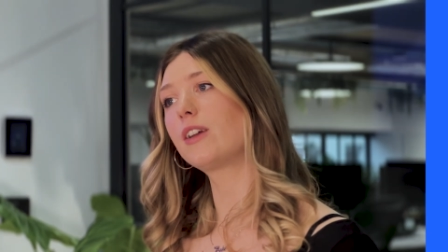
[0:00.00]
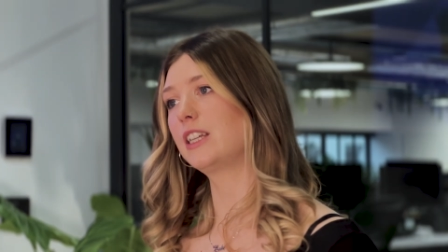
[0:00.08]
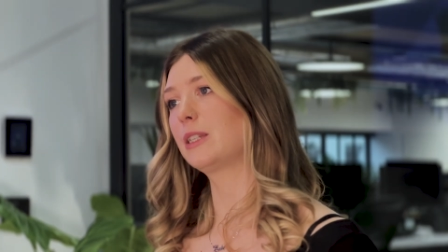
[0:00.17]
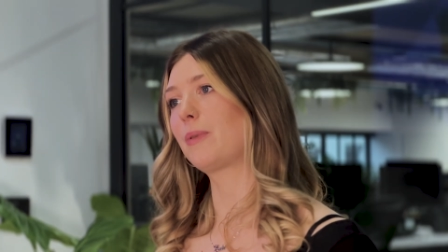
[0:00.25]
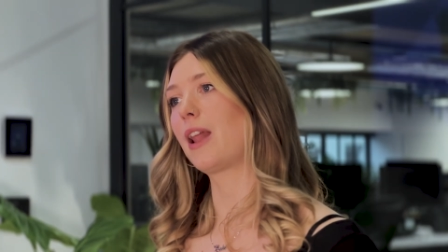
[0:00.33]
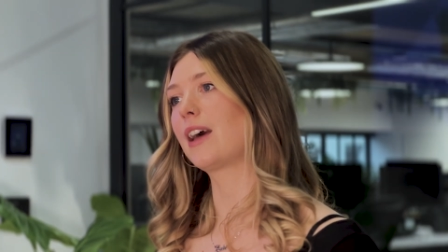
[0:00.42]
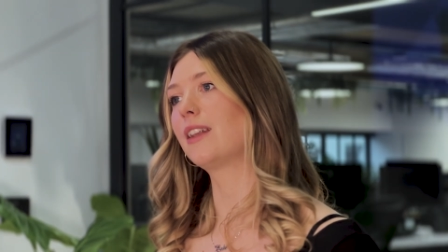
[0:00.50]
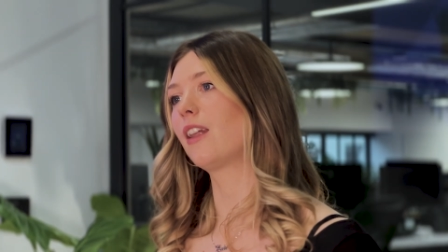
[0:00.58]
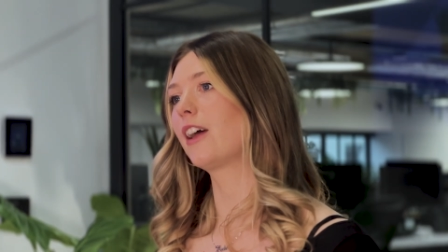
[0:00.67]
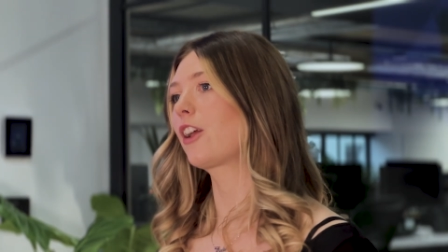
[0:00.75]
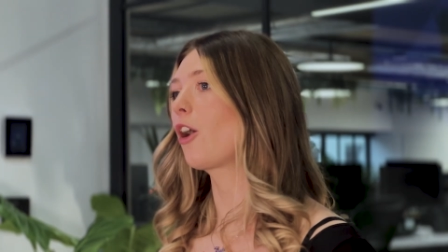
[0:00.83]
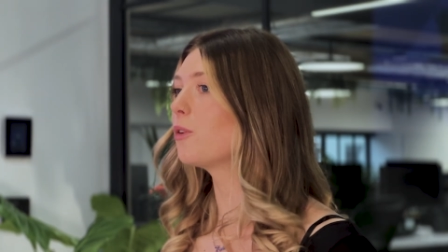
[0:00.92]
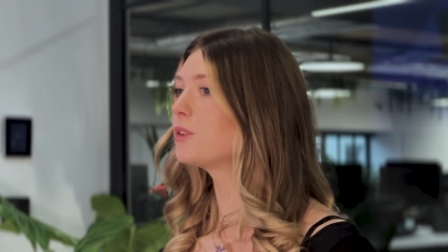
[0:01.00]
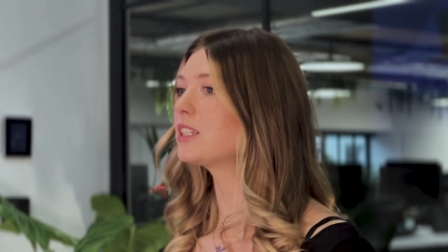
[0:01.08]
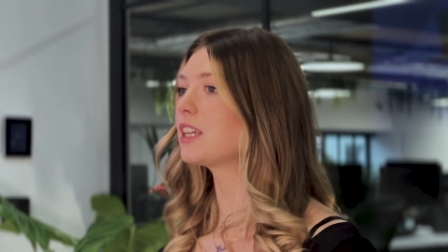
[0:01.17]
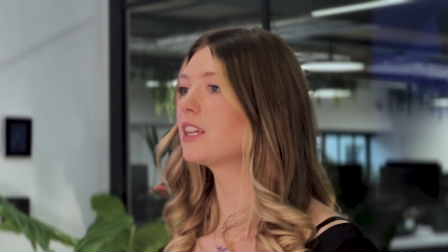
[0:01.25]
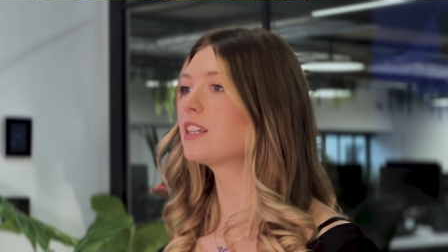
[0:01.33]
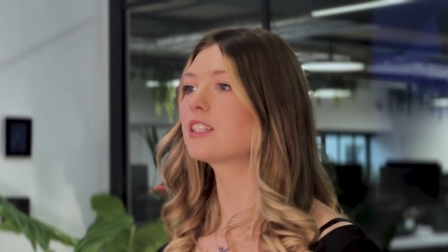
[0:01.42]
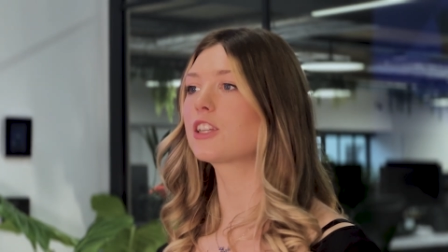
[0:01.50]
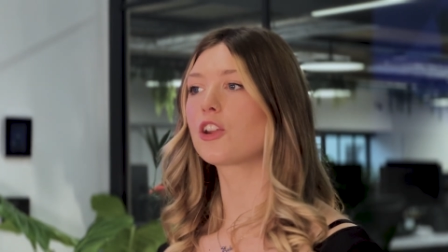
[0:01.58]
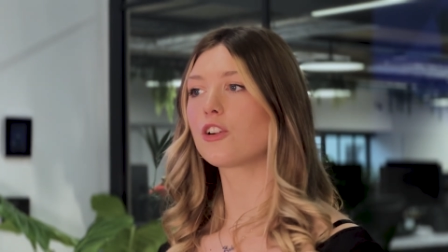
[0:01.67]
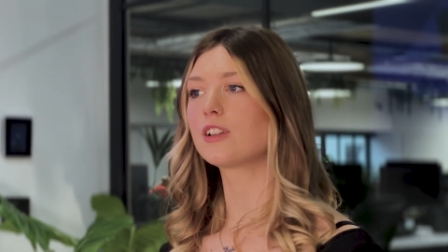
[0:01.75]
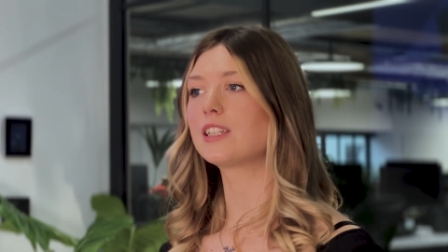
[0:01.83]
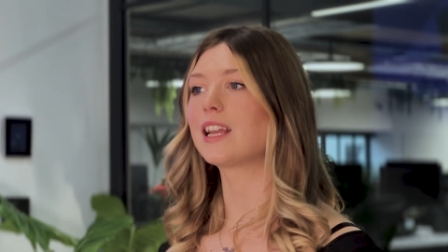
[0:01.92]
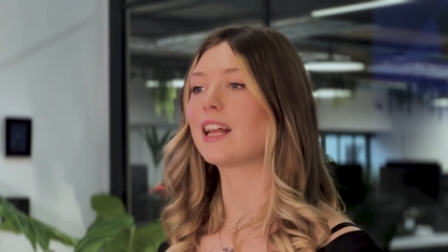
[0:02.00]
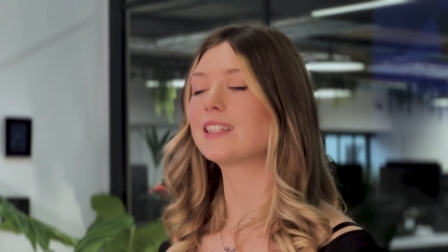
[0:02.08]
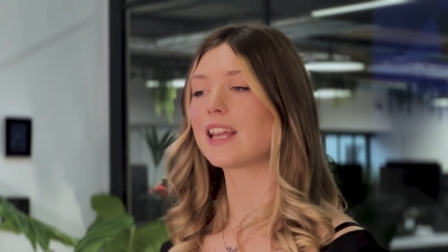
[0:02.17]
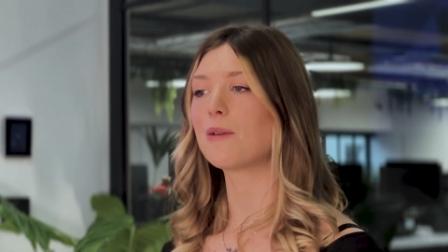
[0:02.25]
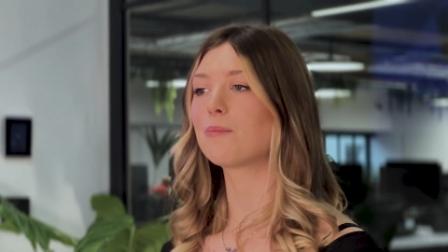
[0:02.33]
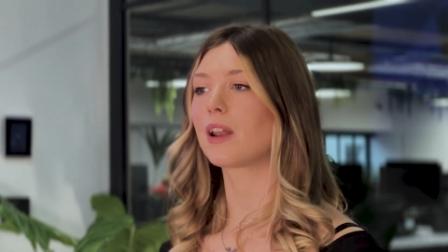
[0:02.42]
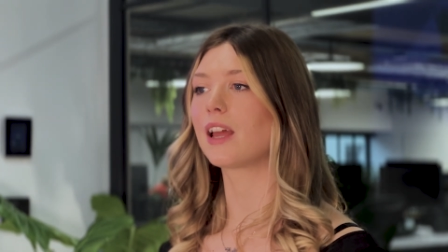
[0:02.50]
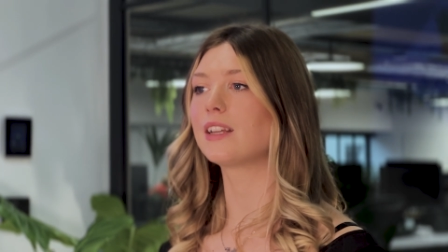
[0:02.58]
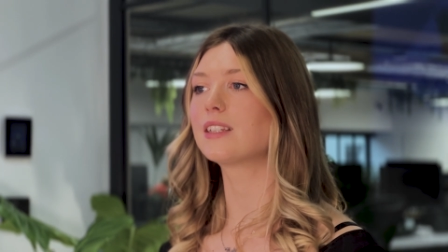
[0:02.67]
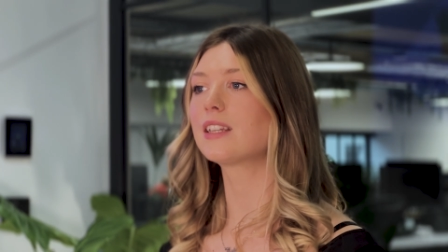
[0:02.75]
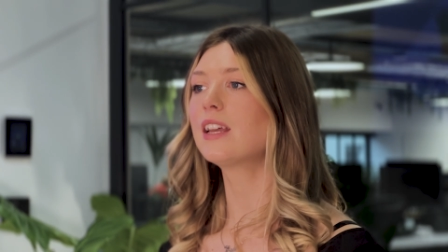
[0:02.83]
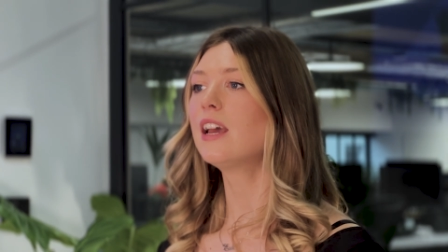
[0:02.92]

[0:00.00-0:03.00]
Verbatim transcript: in its plan, like hosting, security, and templates,